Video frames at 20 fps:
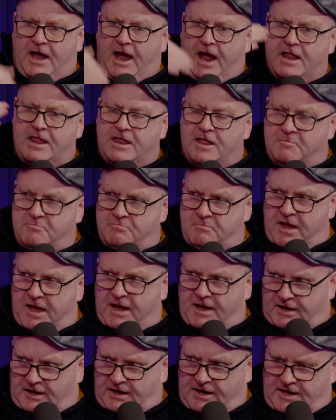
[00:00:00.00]
And the
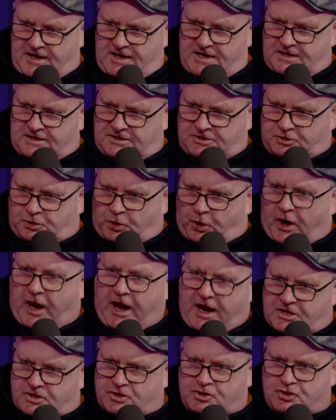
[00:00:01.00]
more he
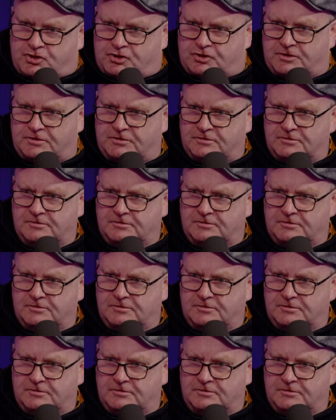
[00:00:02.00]
entrenched